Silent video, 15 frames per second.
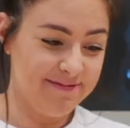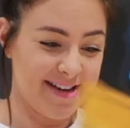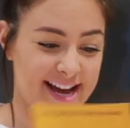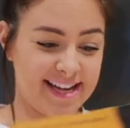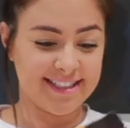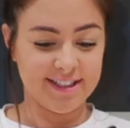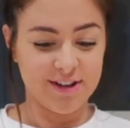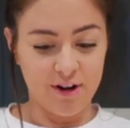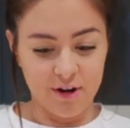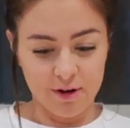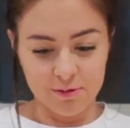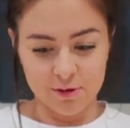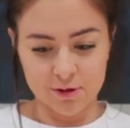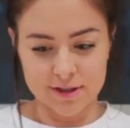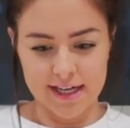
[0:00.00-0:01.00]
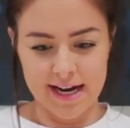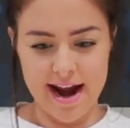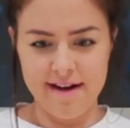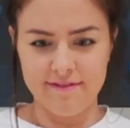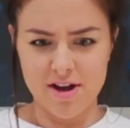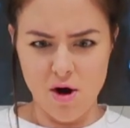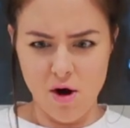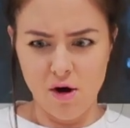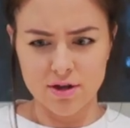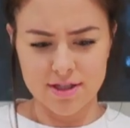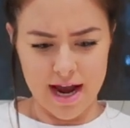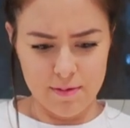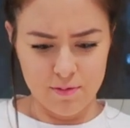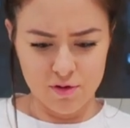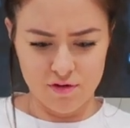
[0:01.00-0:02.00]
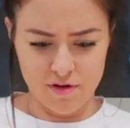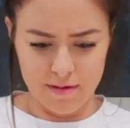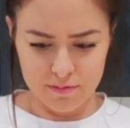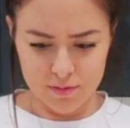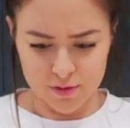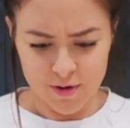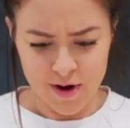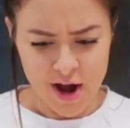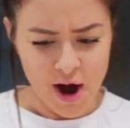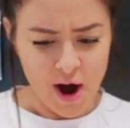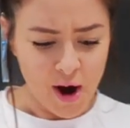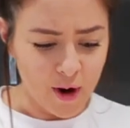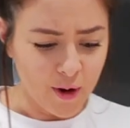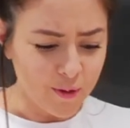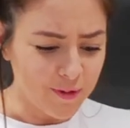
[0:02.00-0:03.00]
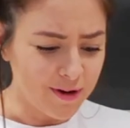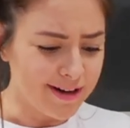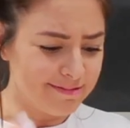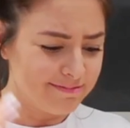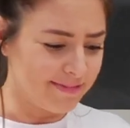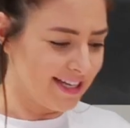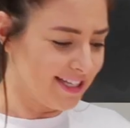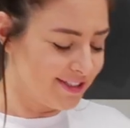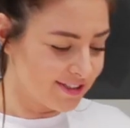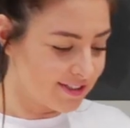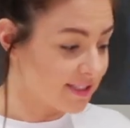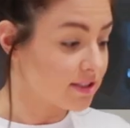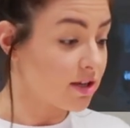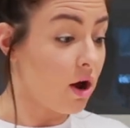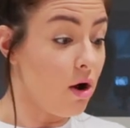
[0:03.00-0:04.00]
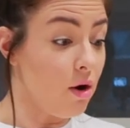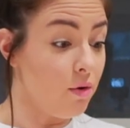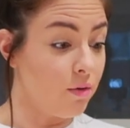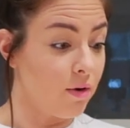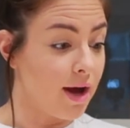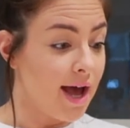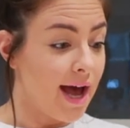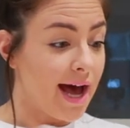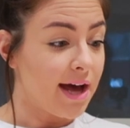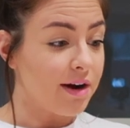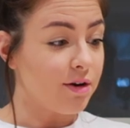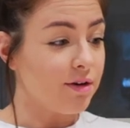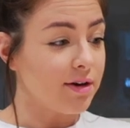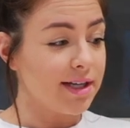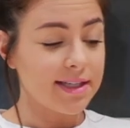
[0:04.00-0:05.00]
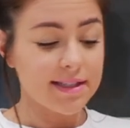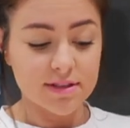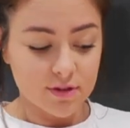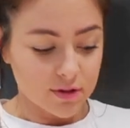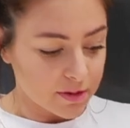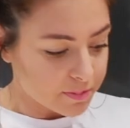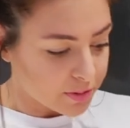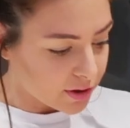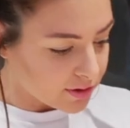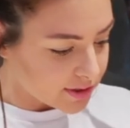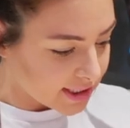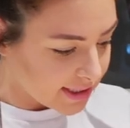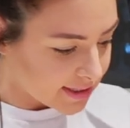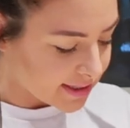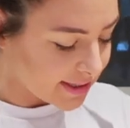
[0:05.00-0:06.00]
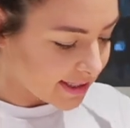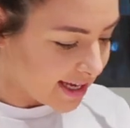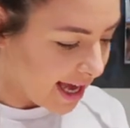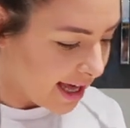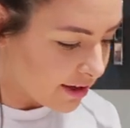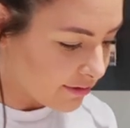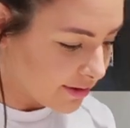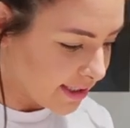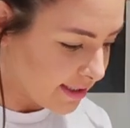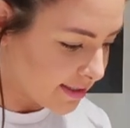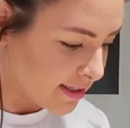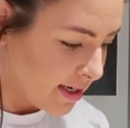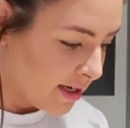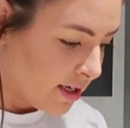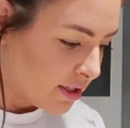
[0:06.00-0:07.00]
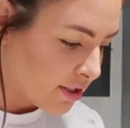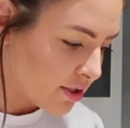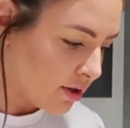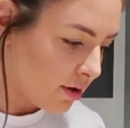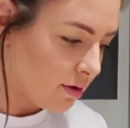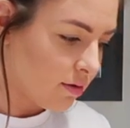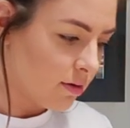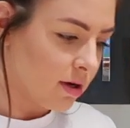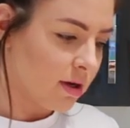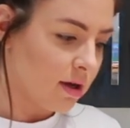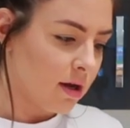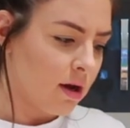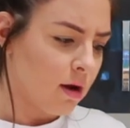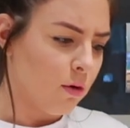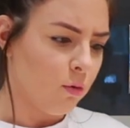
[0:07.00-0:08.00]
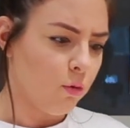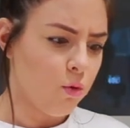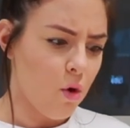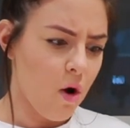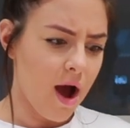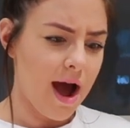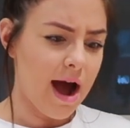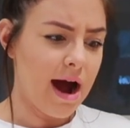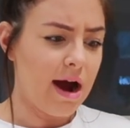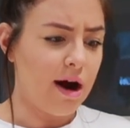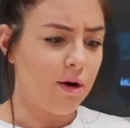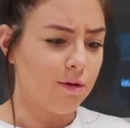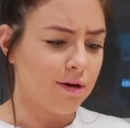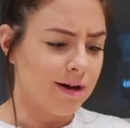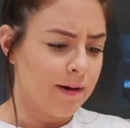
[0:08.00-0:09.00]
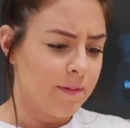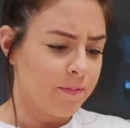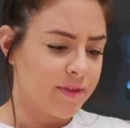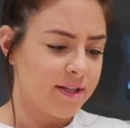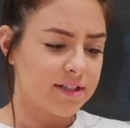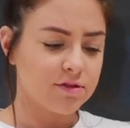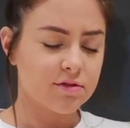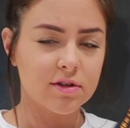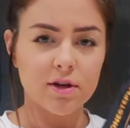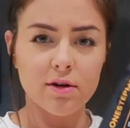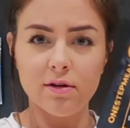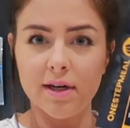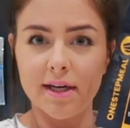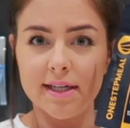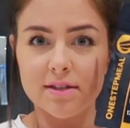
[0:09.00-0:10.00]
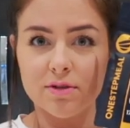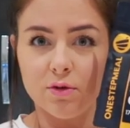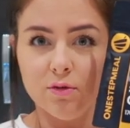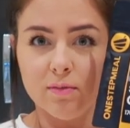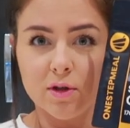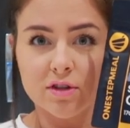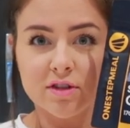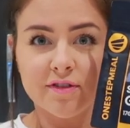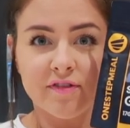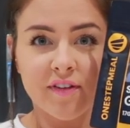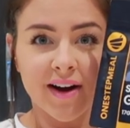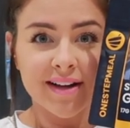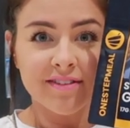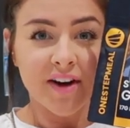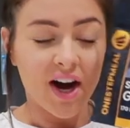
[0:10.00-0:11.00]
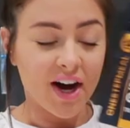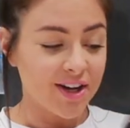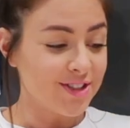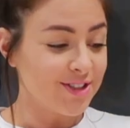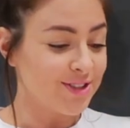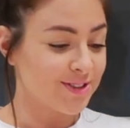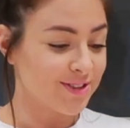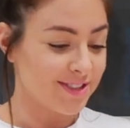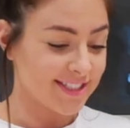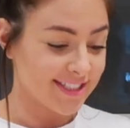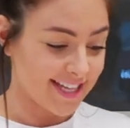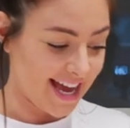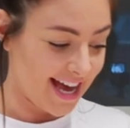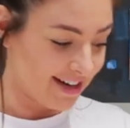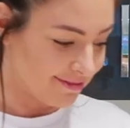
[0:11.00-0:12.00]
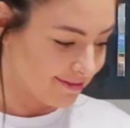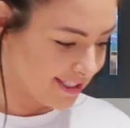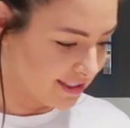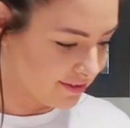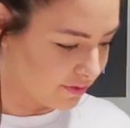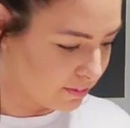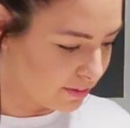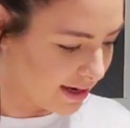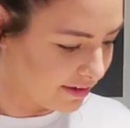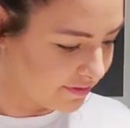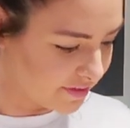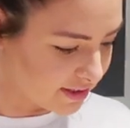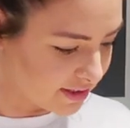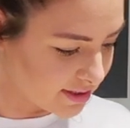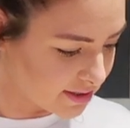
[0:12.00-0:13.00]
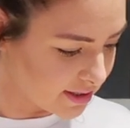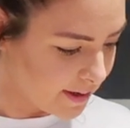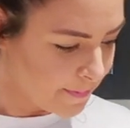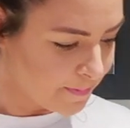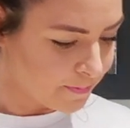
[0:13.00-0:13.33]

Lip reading: be adding hot water and having hot apple crumble. Oh my goodness. Oh, and on it, it's got the protein and the calories. So, wow, this granola is almost 500 calories for breakfast,